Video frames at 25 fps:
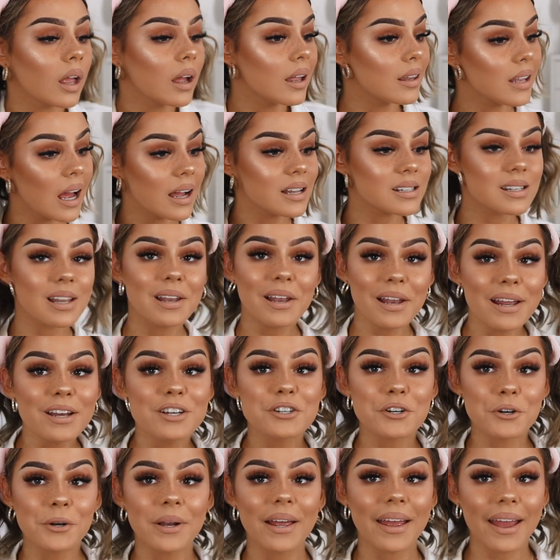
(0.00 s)
And that is
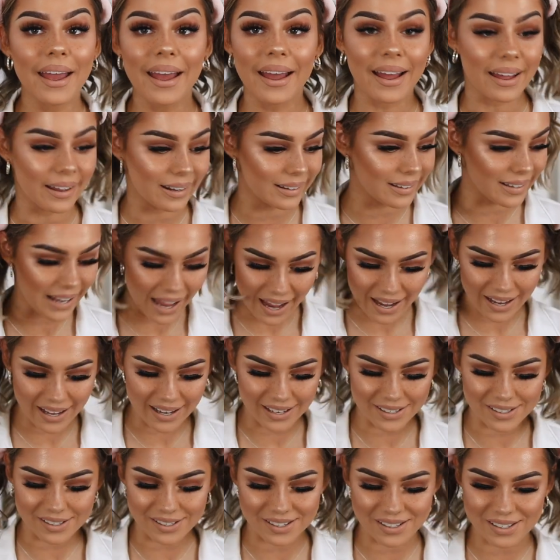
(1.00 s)
literally it. That
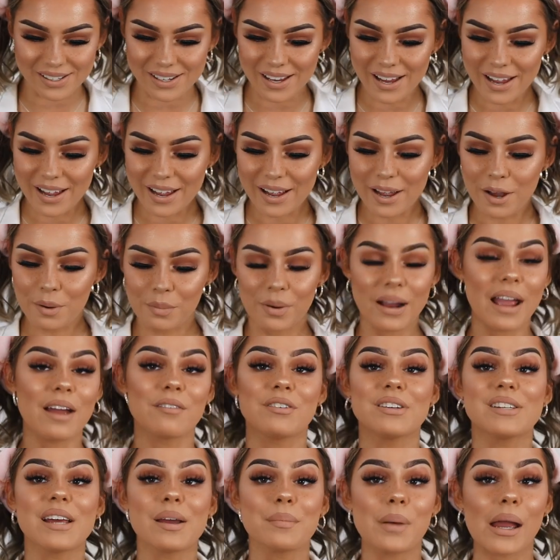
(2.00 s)
is my
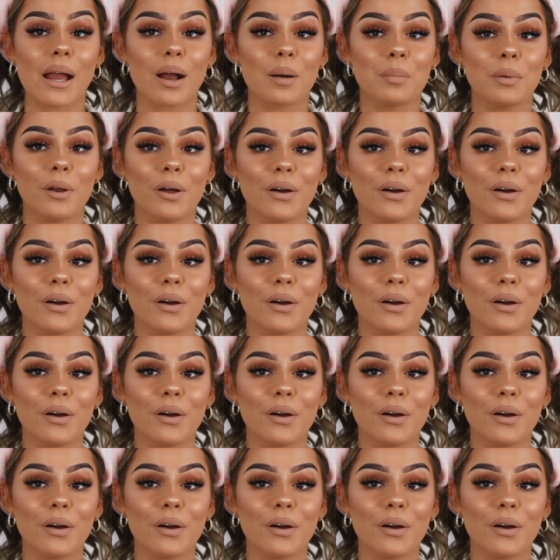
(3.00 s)
everyday makeup